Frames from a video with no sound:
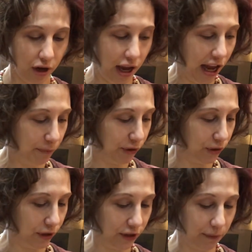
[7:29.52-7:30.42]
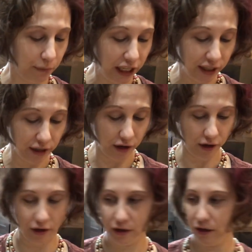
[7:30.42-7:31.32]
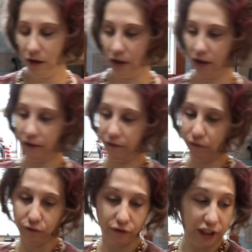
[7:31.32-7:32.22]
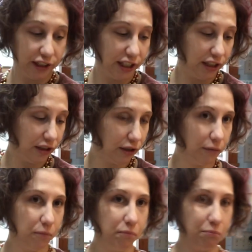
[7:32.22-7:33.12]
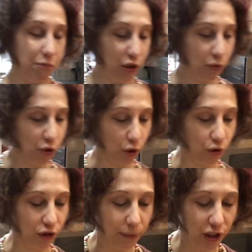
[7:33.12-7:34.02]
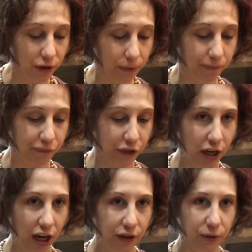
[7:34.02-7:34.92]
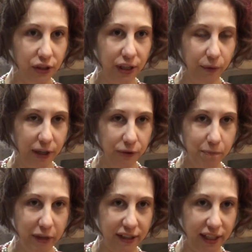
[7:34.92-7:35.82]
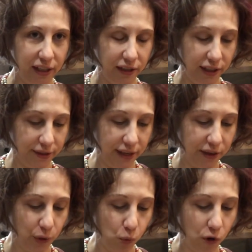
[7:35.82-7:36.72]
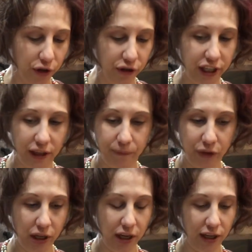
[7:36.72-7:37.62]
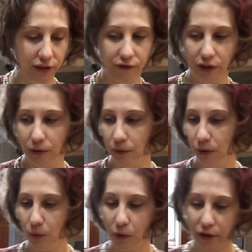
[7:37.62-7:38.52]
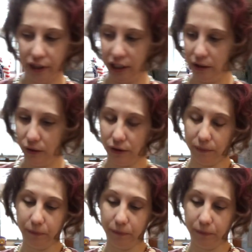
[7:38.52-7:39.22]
applesauce, it made it really much more creamier. I noticed that when I was mixing it, it's not as watery as if you use oil and eggs.